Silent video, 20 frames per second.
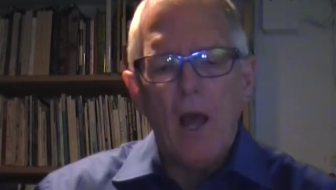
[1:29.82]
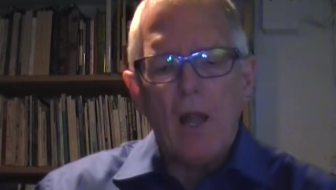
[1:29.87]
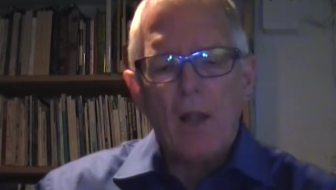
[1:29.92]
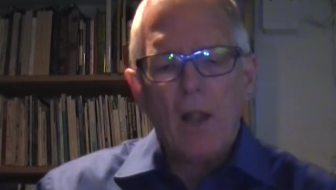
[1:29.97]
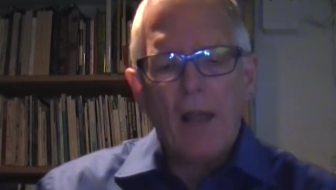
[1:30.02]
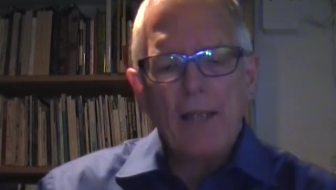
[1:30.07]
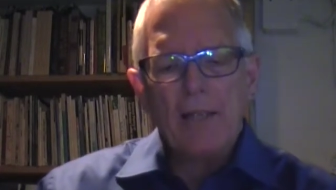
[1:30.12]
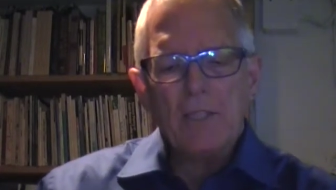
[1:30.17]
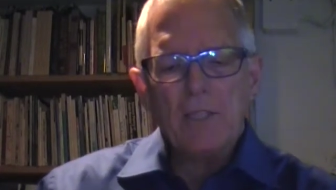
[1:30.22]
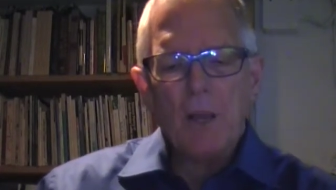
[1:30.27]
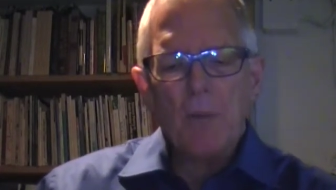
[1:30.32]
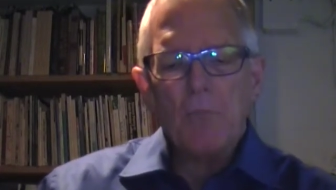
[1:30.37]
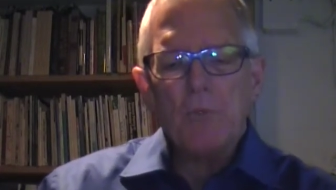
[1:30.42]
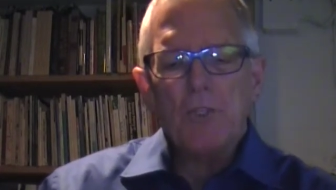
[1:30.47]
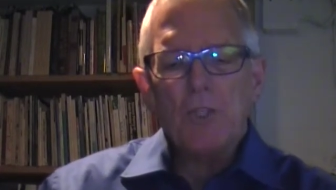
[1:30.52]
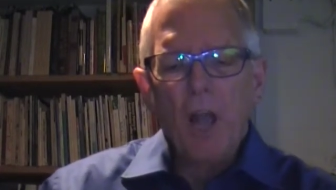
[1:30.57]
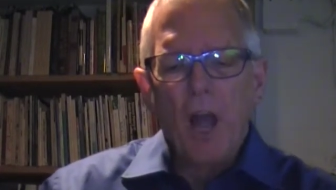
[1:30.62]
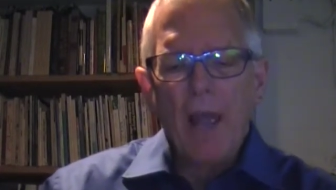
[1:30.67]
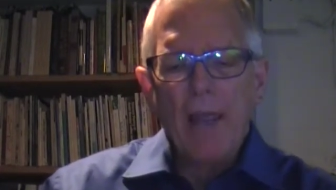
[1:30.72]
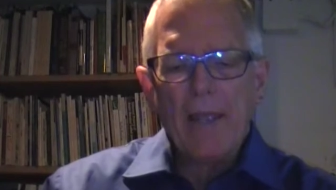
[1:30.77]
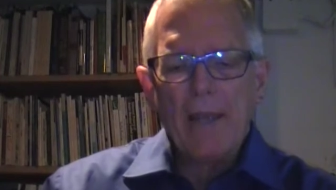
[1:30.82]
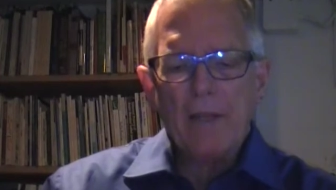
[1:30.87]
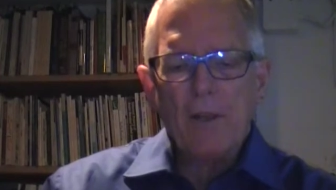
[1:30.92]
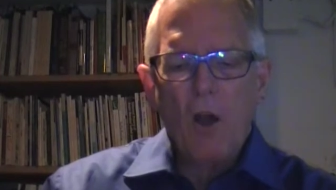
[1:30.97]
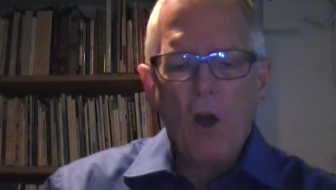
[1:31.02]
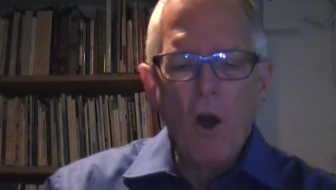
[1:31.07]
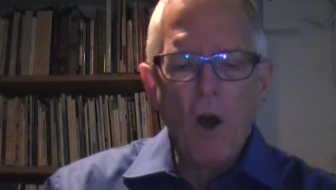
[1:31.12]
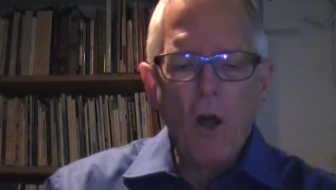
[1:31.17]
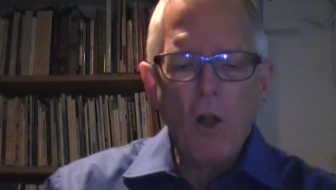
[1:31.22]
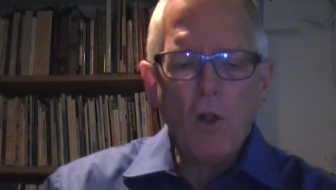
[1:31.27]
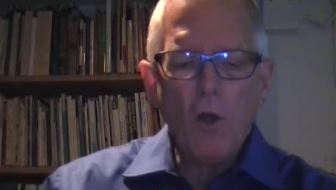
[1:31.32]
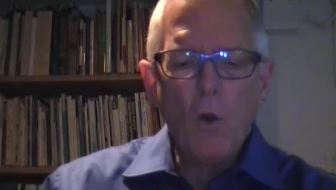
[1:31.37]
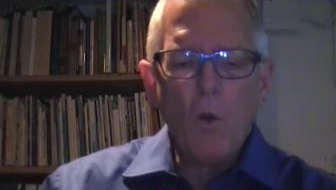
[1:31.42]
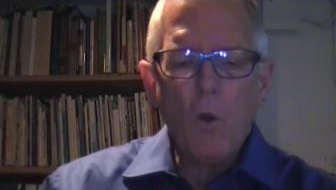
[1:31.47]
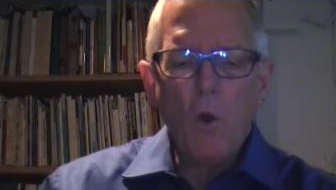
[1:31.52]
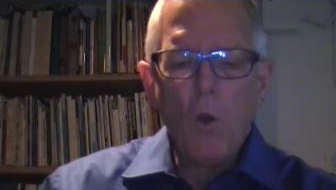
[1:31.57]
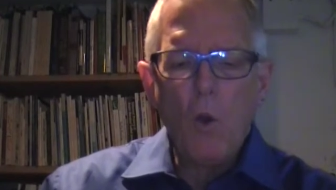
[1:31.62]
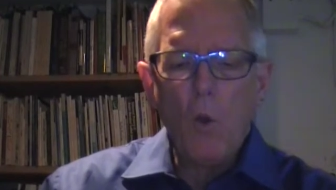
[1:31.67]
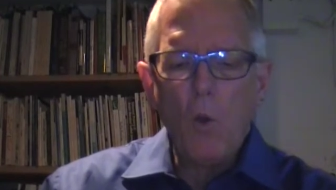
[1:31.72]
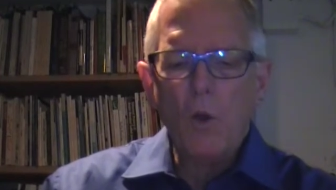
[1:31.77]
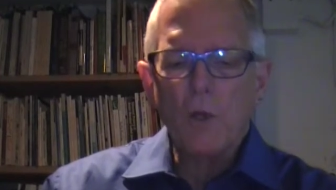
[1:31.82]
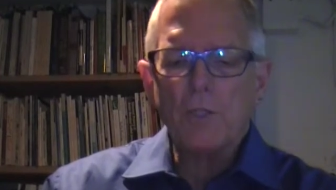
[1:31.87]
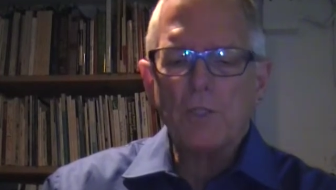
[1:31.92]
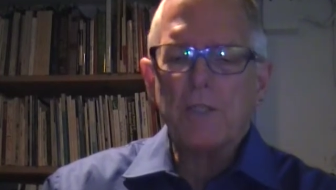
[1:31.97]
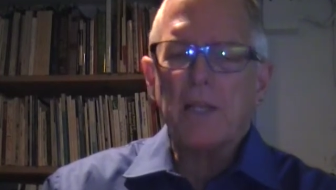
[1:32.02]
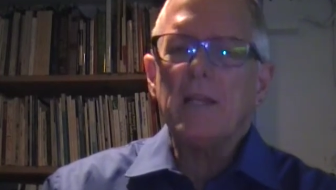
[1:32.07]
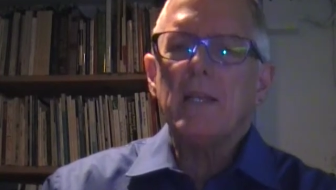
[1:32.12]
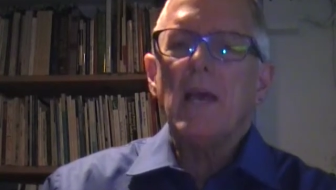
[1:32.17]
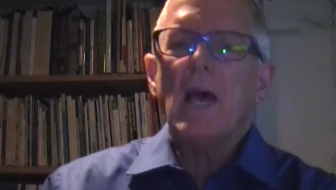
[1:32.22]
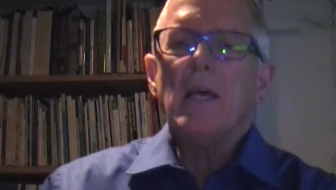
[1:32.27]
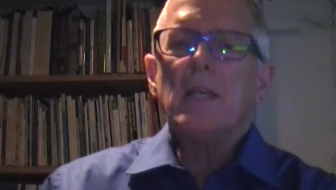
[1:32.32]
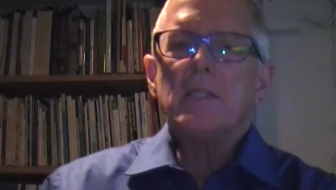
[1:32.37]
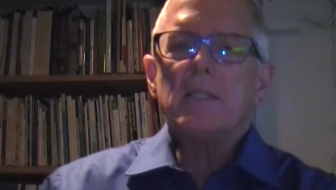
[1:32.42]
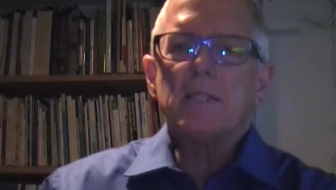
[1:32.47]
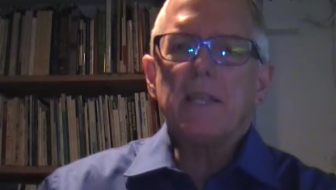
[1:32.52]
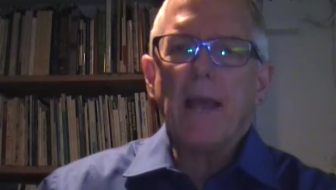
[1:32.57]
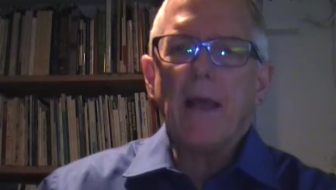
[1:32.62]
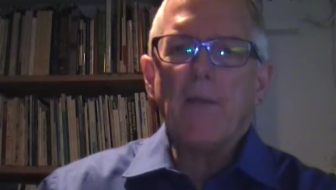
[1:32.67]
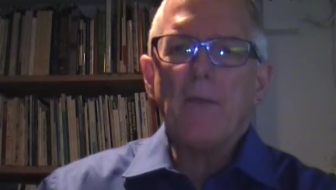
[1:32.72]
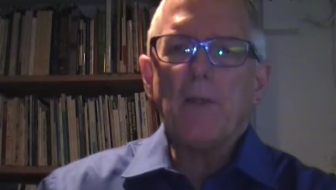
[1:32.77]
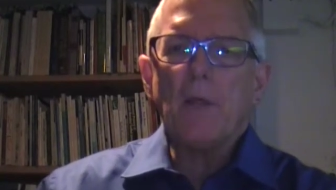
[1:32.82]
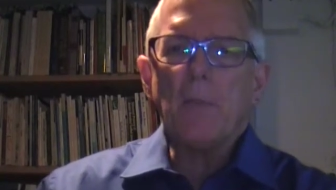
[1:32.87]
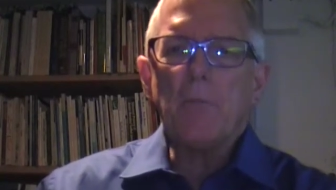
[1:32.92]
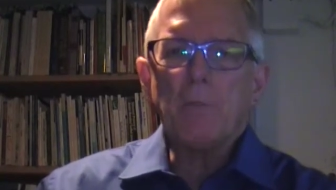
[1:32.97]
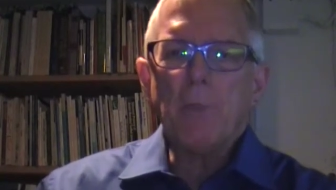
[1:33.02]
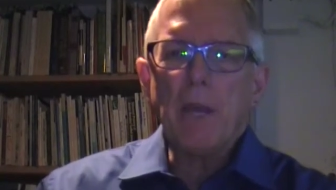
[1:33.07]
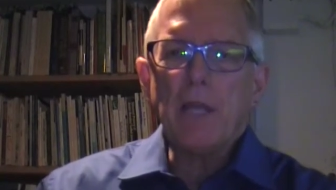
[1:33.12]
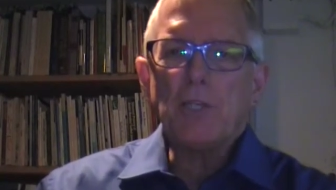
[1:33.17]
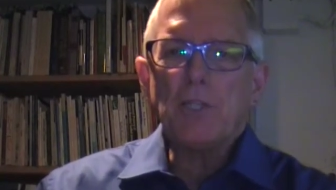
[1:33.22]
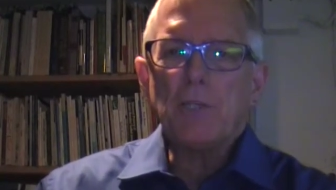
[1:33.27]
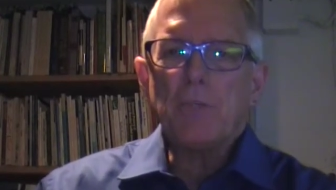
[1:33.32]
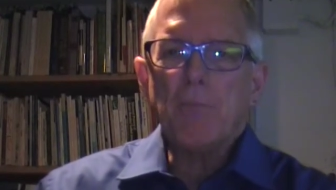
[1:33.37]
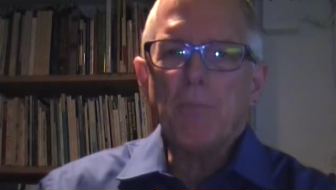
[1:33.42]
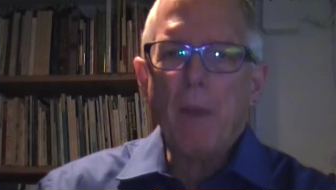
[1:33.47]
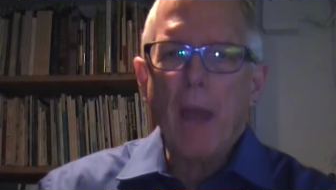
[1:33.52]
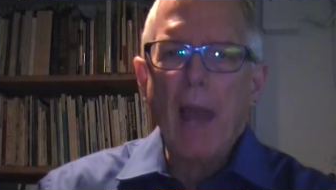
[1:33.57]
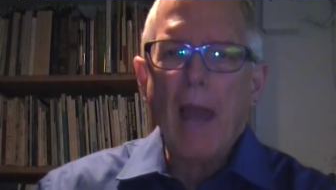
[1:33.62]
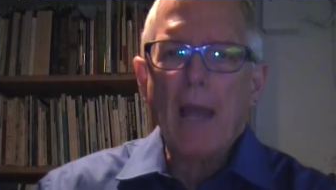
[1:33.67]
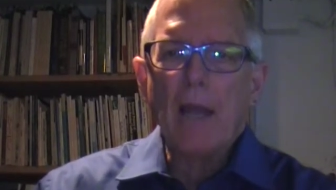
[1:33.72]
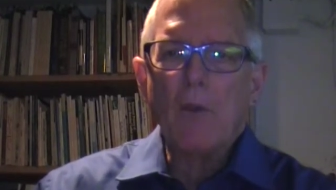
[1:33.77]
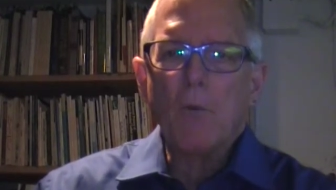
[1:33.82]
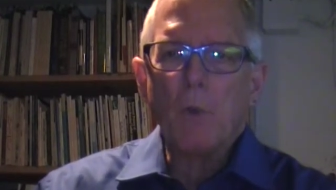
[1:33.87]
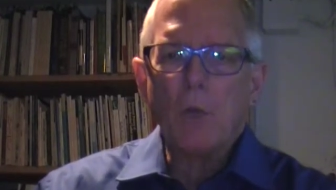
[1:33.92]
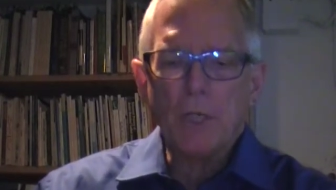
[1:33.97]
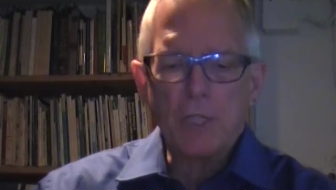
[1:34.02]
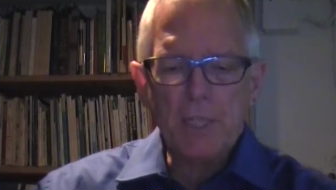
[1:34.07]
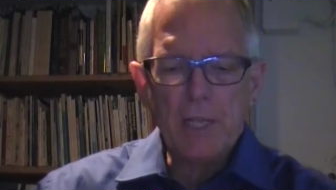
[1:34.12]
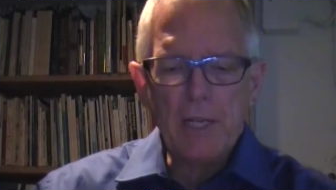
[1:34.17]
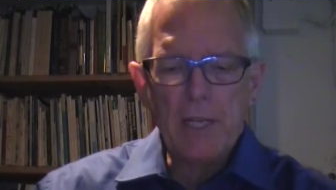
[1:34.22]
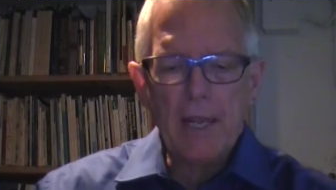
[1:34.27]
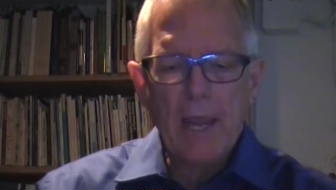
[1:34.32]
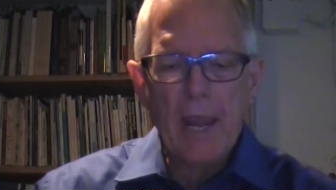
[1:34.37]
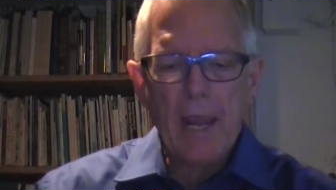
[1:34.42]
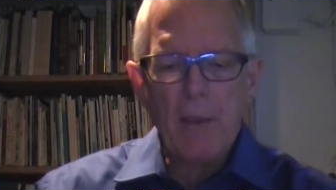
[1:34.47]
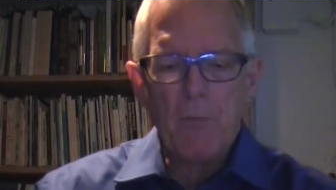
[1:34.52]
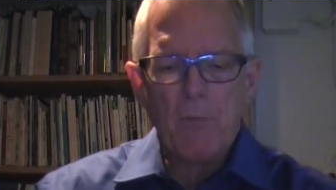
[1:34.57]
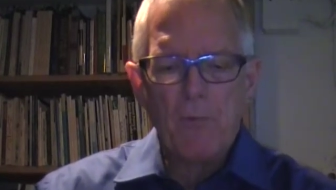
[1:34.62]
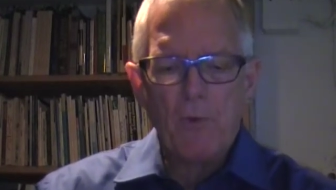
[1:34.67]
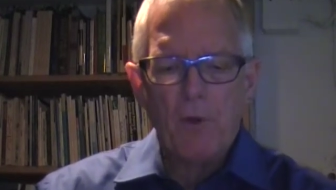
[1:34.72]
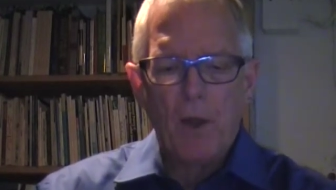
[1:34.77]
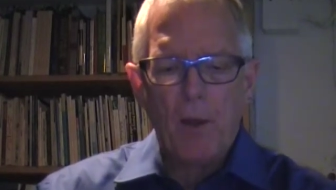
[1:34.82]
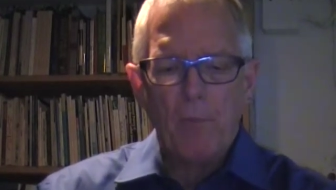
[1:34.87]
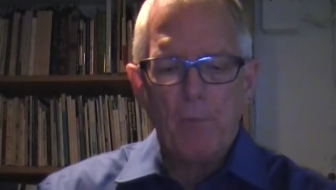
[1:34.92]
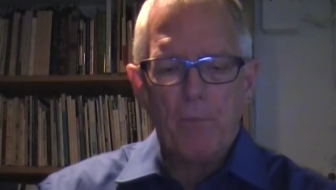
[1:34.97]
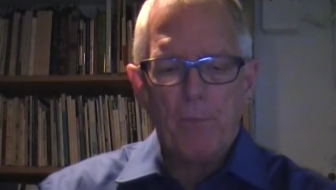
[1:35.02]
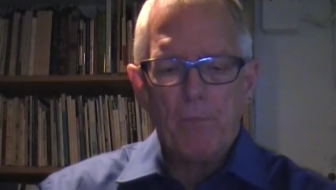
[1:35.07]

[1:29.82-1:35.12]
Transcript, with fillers: like some giant hollow horse and send the bitch back where she came from.